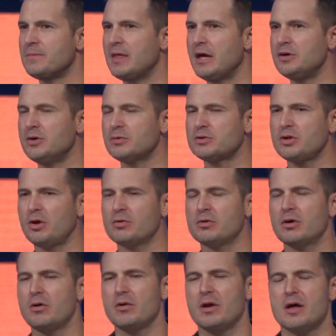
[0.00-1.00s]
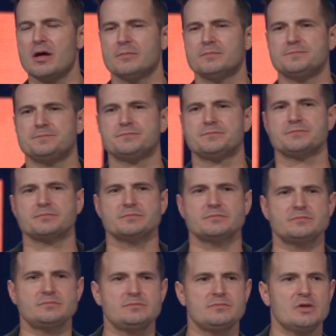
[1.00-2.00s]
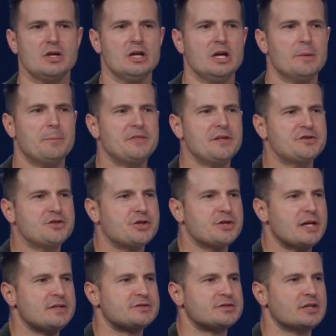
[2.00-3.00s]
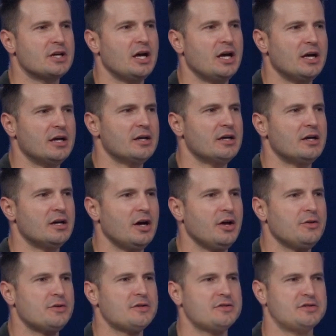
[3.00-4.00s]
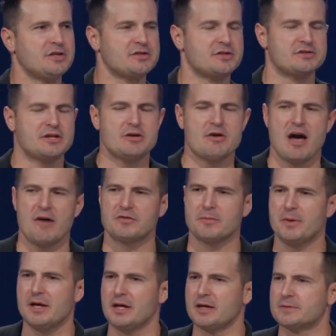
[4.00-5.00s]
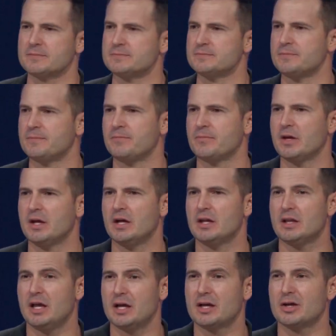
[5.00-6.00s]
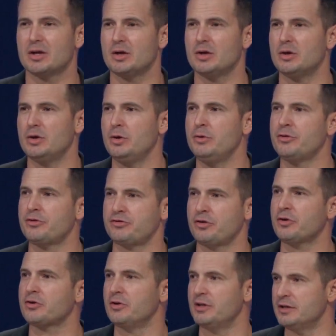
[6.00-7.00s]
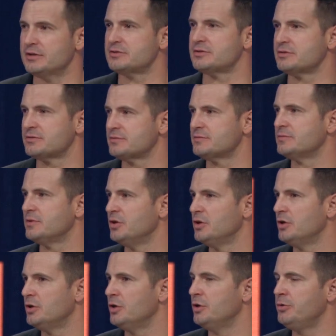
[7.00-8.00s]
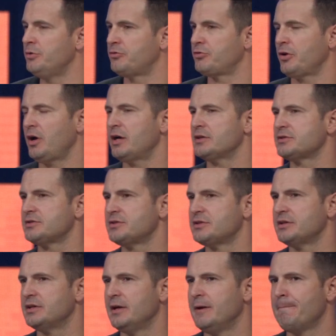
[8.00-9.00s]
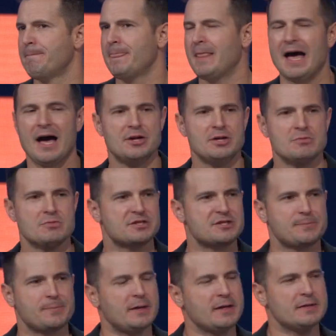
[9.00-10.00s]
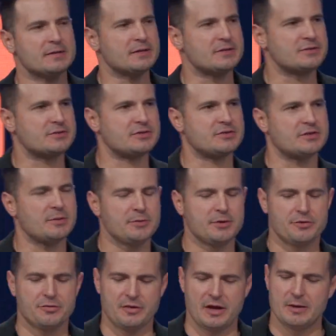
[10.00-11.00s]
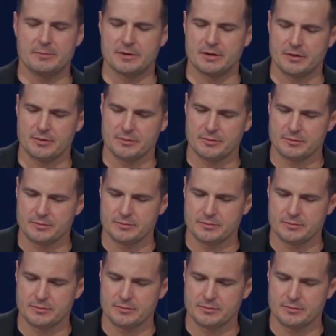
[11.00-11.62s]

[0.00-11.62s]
that you were told growing up. But this creates other decisions that you have to make, like who your circle is, who you trust. How do you explain this to some of your family? Or